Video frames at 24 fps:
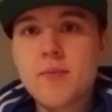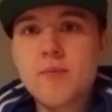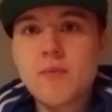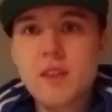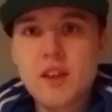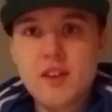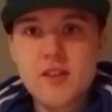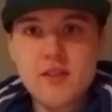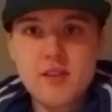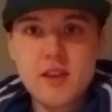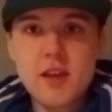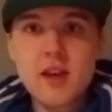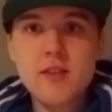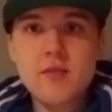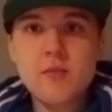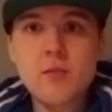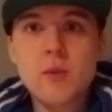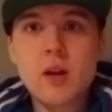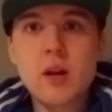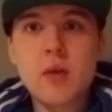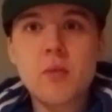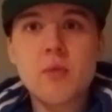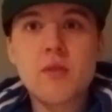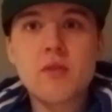this season
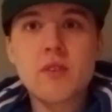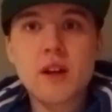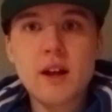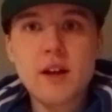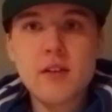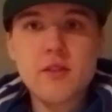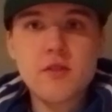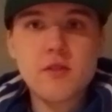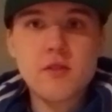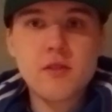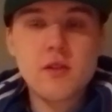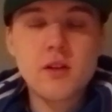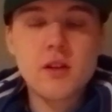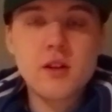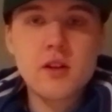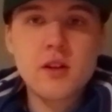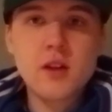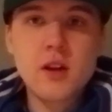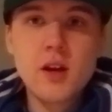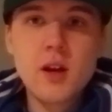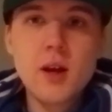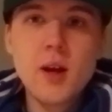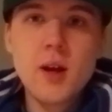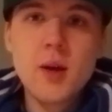when he was at Sunderland.
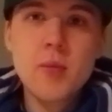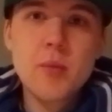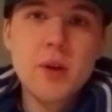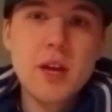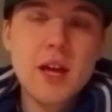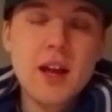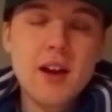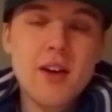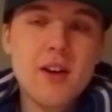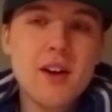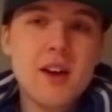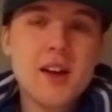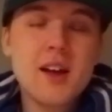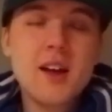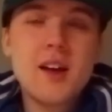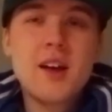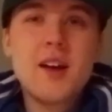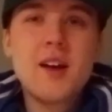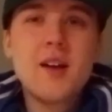But yeah, like,